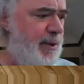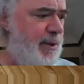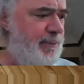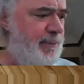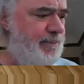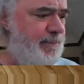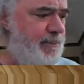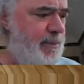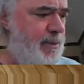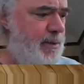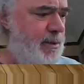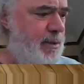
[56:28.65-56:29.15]
But
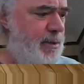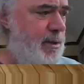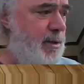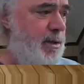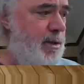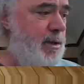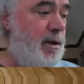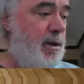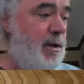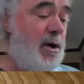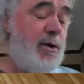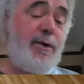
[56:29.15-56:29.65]

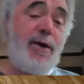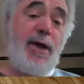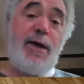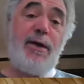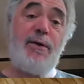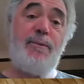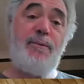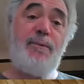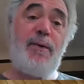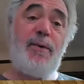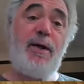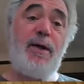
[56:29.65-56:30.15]

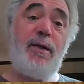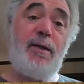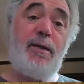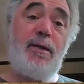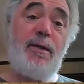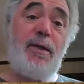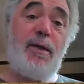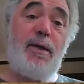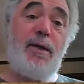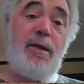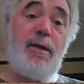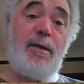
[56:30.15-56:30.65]
okay, well,
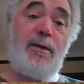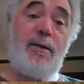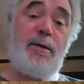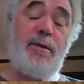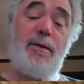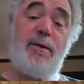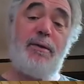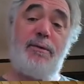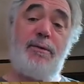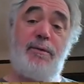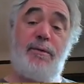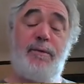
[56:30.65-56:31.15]

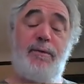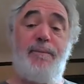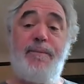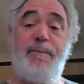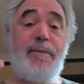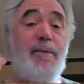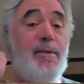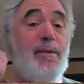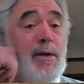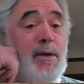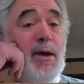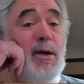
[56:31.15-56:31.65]

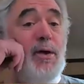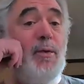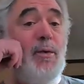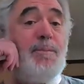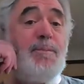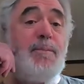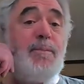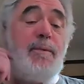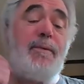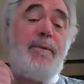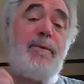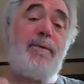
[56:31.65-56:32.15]
I
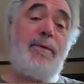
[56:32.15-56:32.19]
hope